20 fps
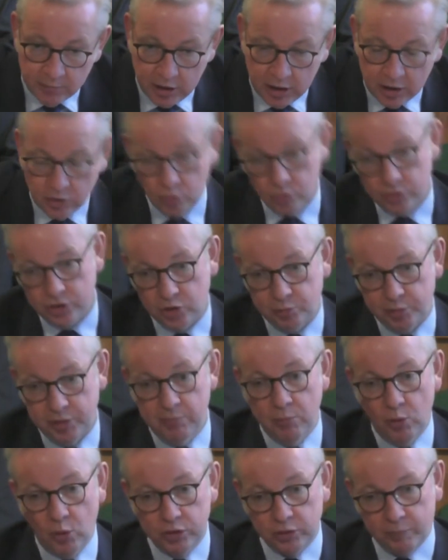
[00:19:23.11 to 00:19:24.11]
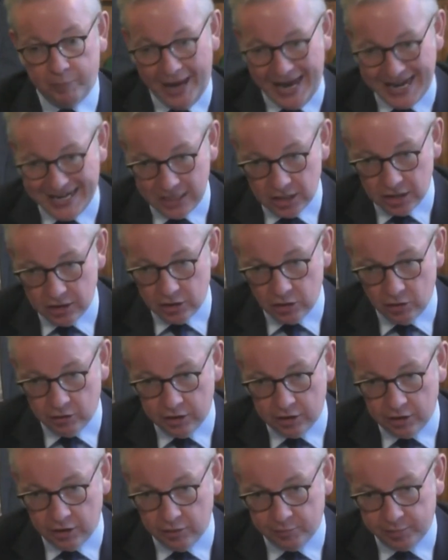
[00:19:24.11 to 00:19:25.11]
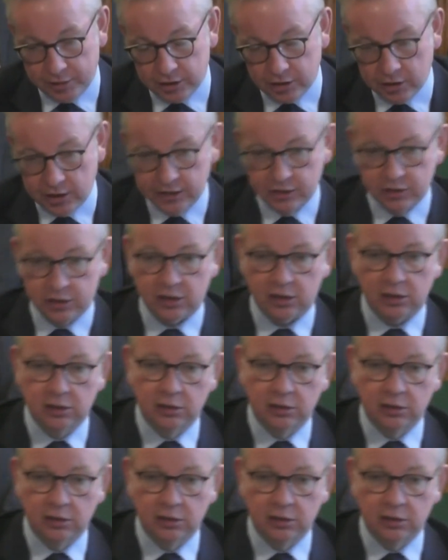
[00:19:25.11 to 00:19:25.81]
in order to be more dependent on another political entity.